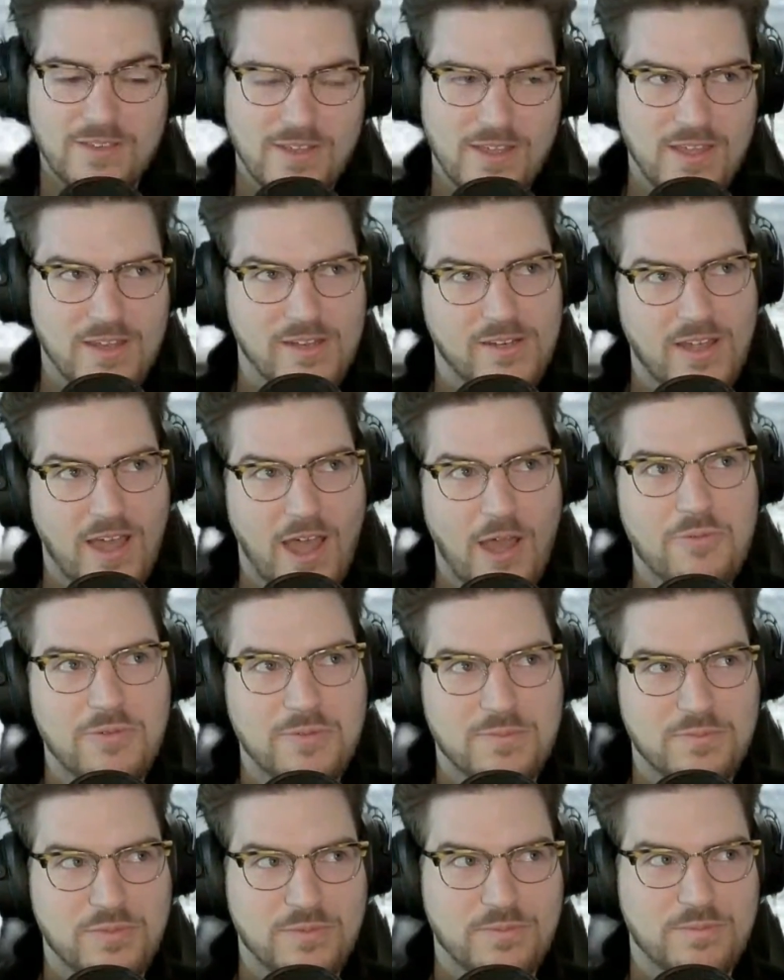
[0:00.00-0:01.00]
And I
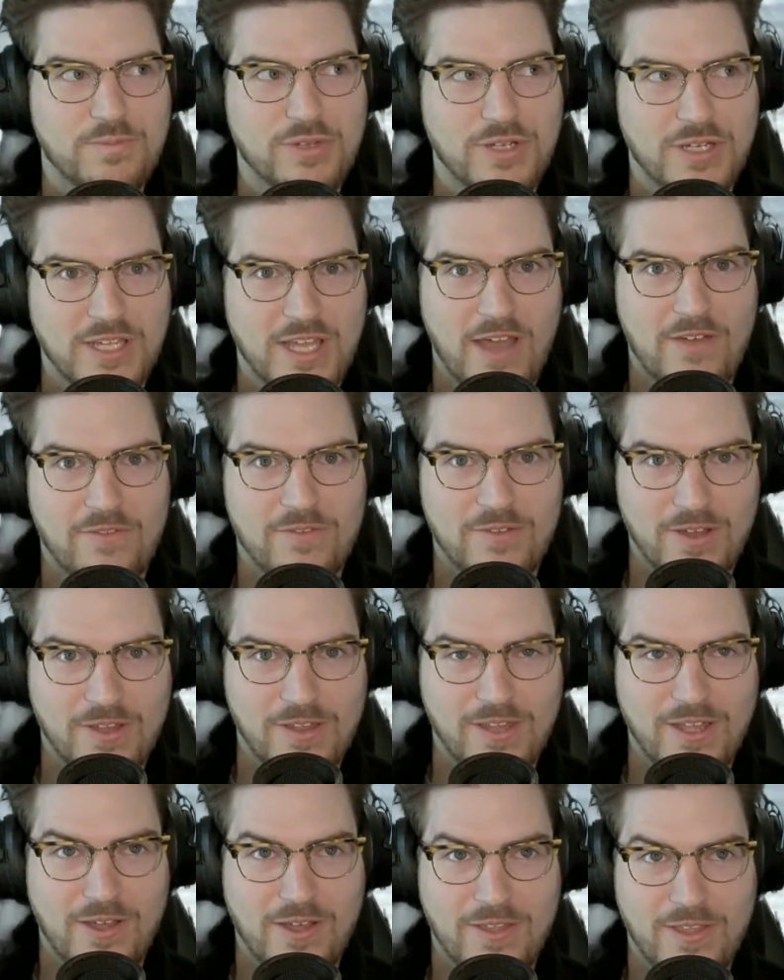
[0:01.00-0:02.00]
would put a
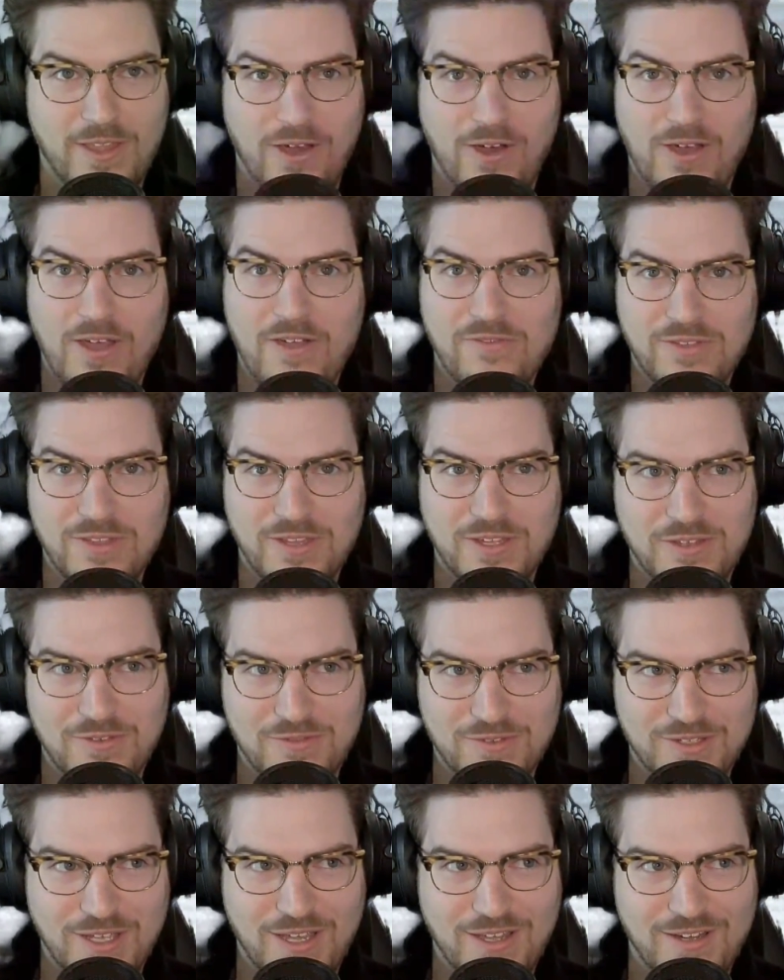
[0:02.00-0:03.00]
caveat on everything
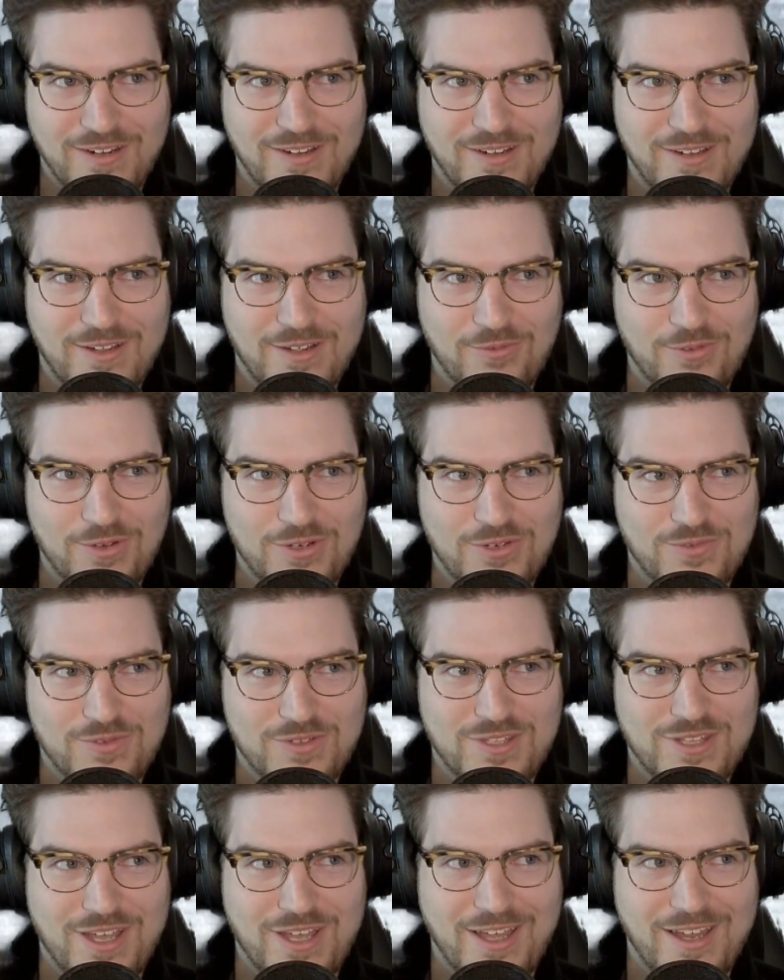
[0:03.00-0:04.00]
you've said, which
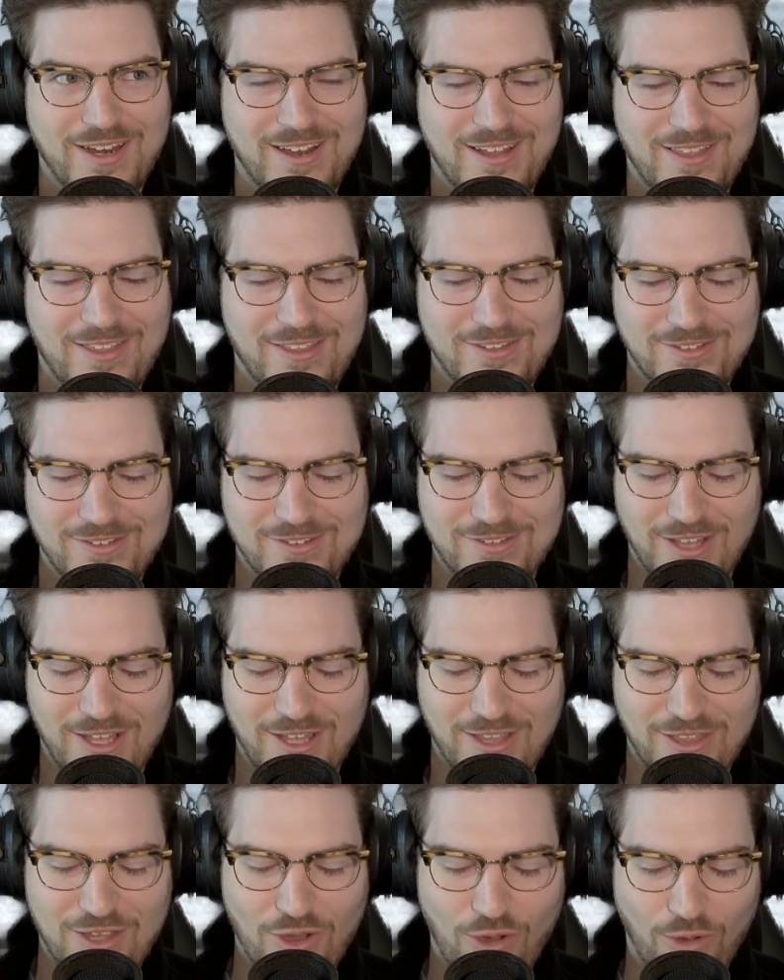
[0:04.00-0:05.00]
was that this is
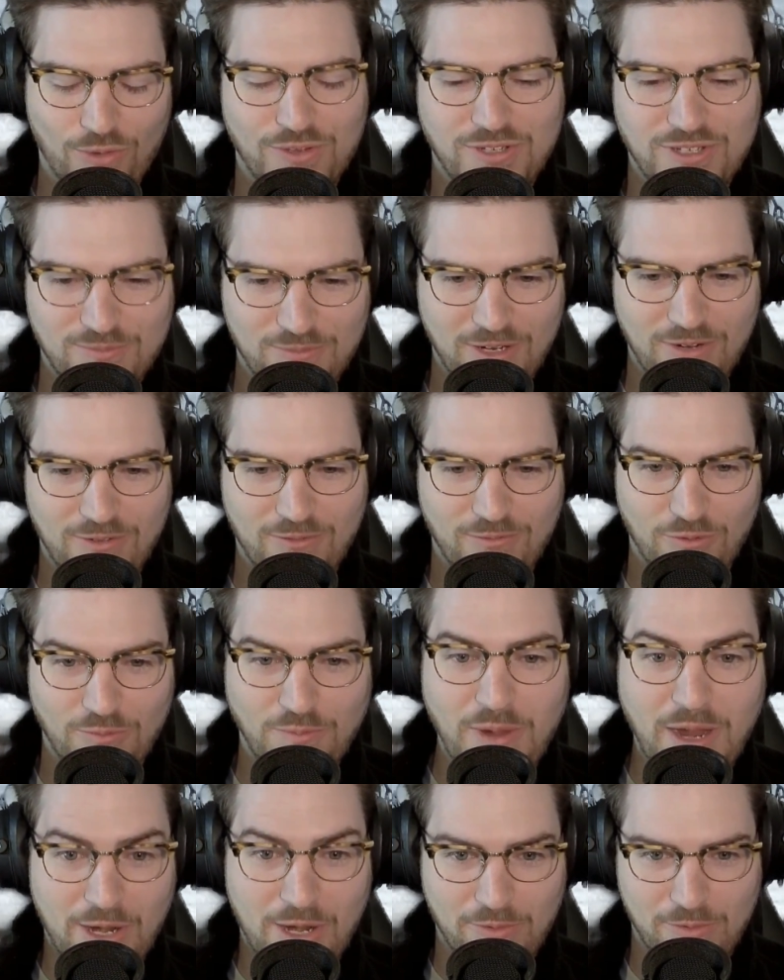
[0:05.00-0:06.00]
like the ultimate
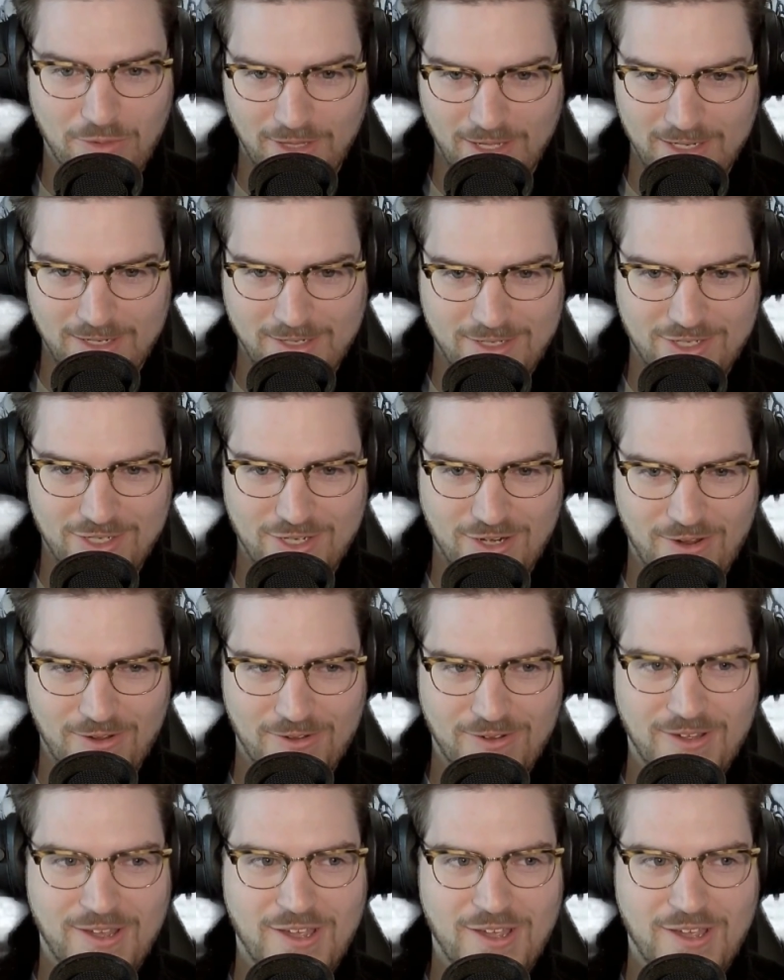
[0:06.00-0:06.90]
repair related show.